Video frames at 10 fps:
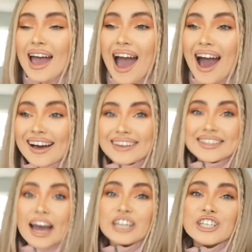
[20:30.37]
and
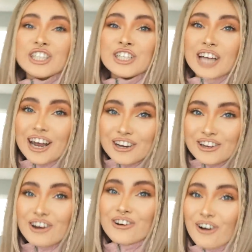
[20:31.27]
I shit
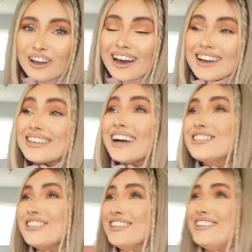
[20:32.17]
you not, guys, I
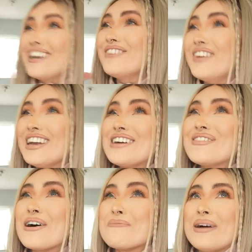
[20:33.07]
should have taken a video
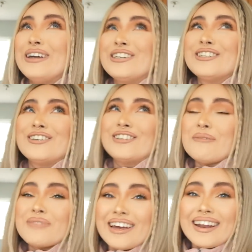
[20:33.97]
or pictures or
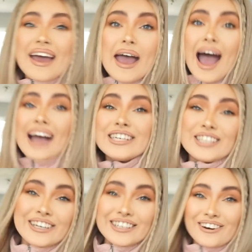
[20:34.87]
something. I
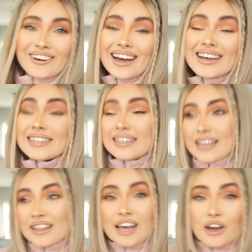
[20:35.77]
shit you not, guys, see
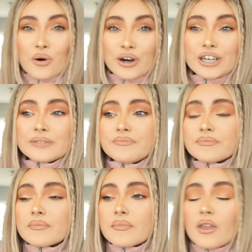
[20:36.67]
in that corner?
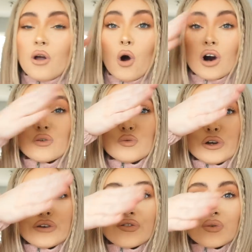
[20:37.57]
Our
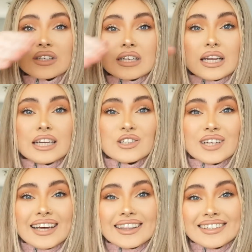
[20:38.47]
roof was literally
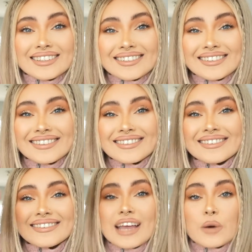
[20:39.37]
like this.
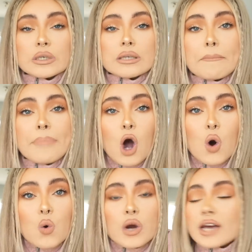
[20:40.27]
It was
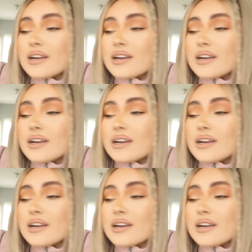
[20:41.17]
bowed.